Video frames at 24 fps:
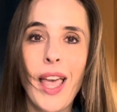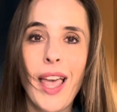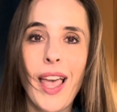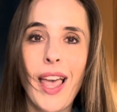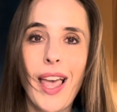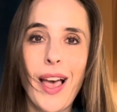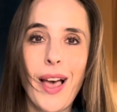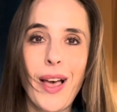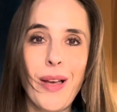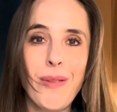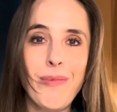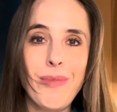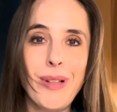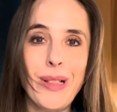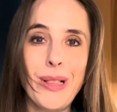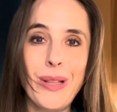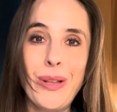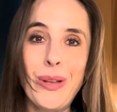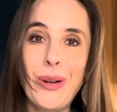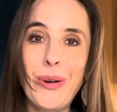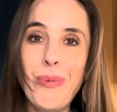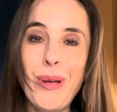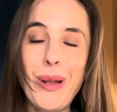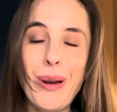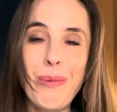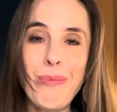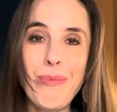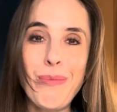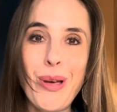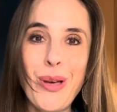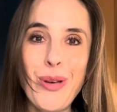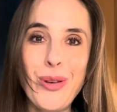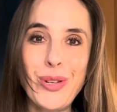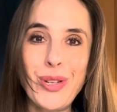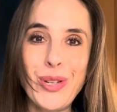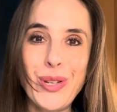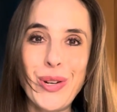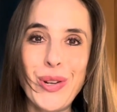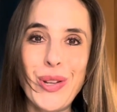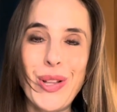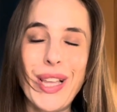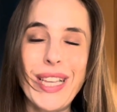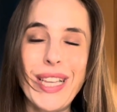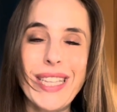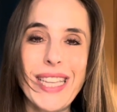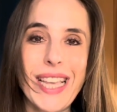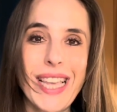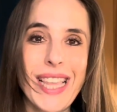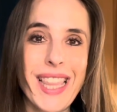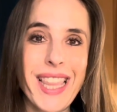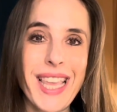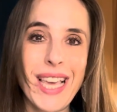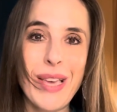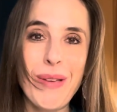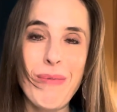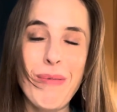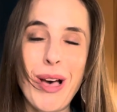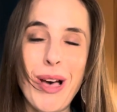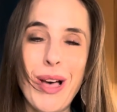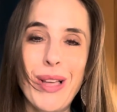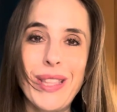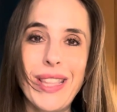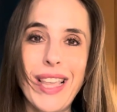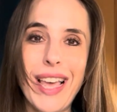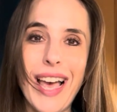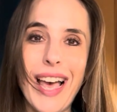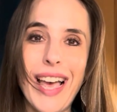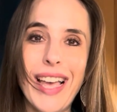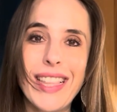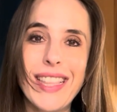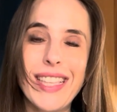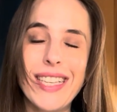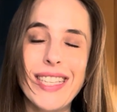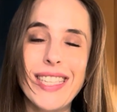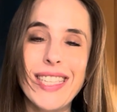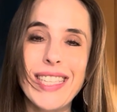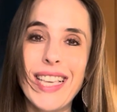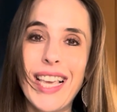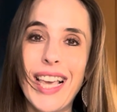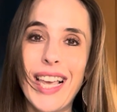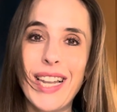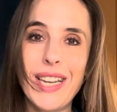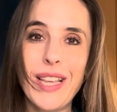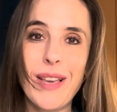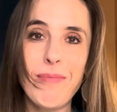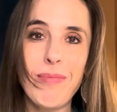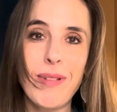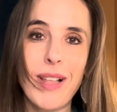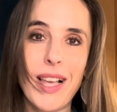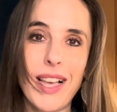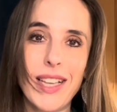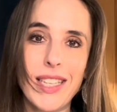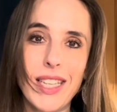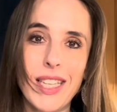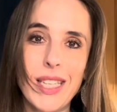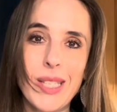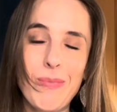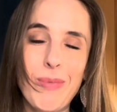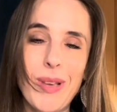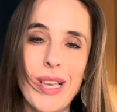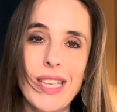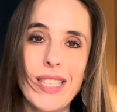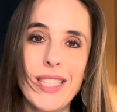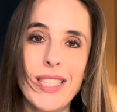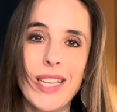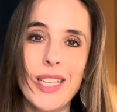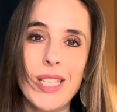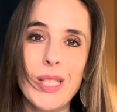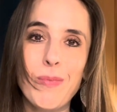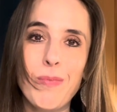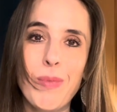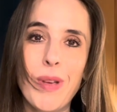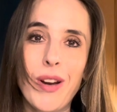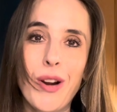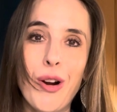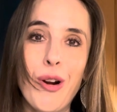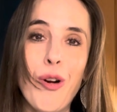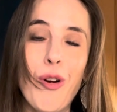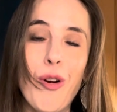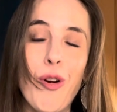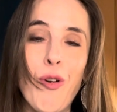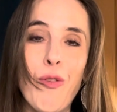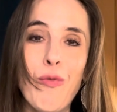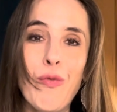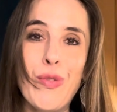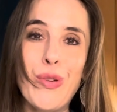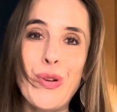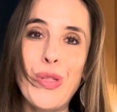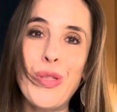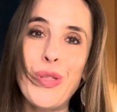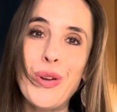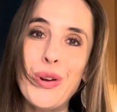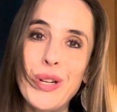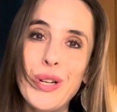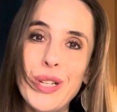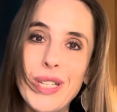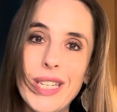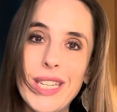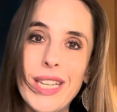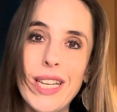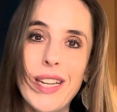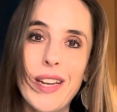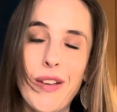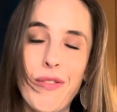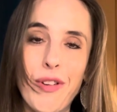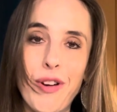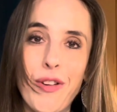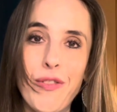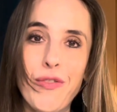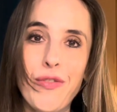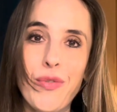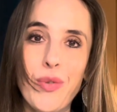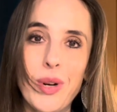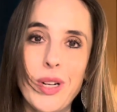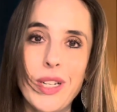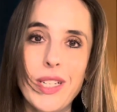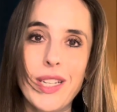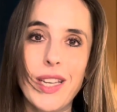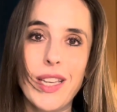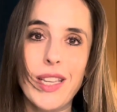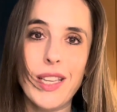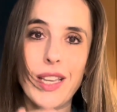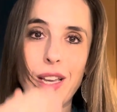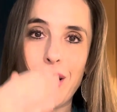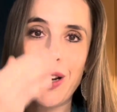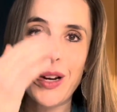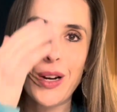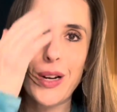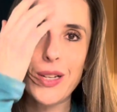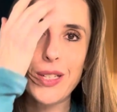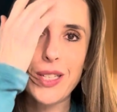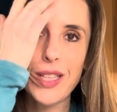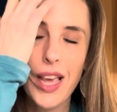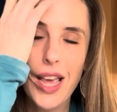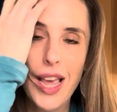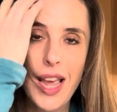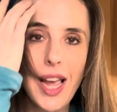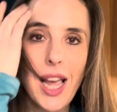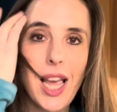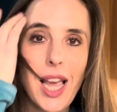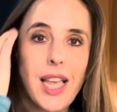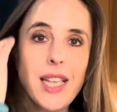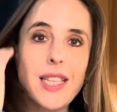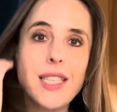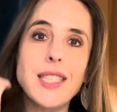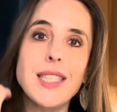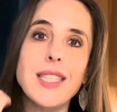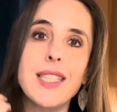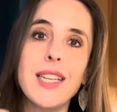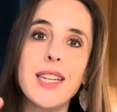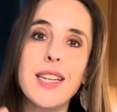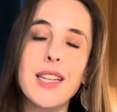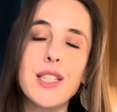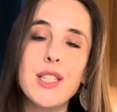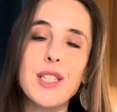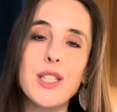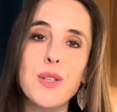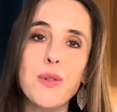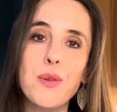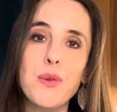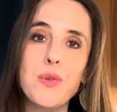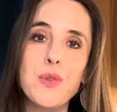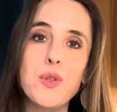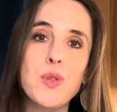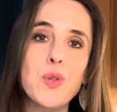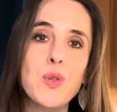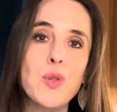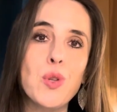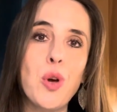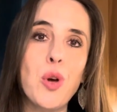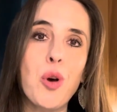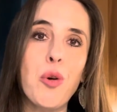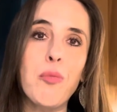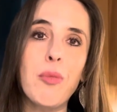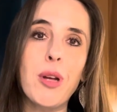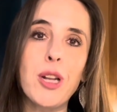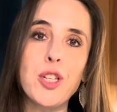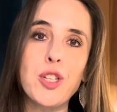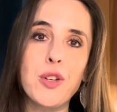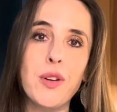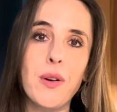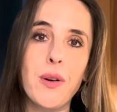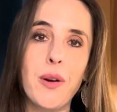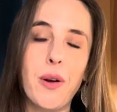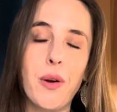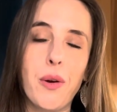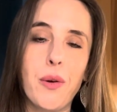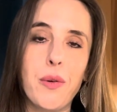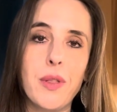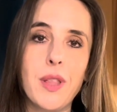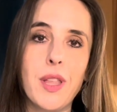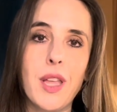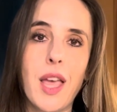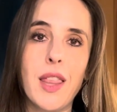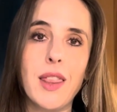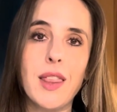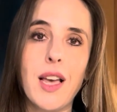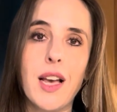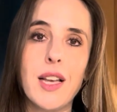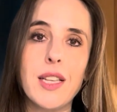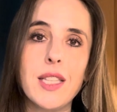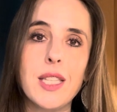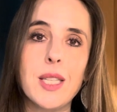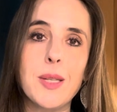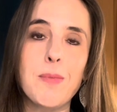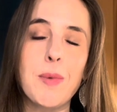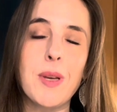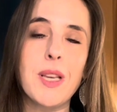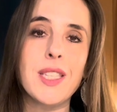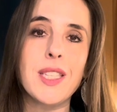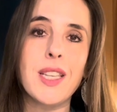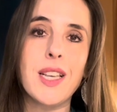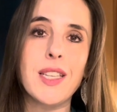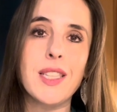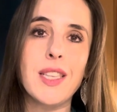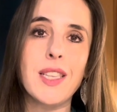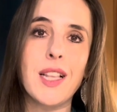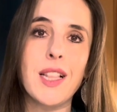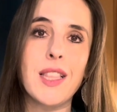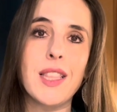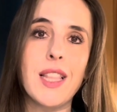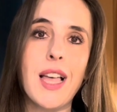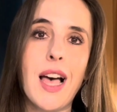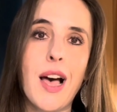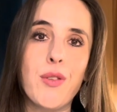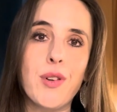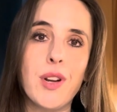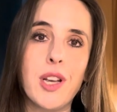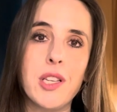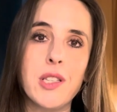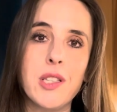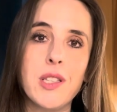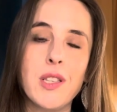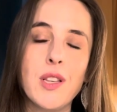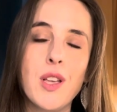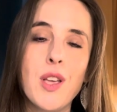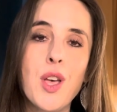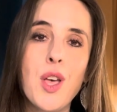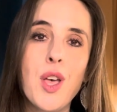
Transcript: I'm um, a little bit emotional as I think about that. The Scandia Plaza space has been our home for 13 of our 14 years. It's seen us through so much growth and that space has allowed us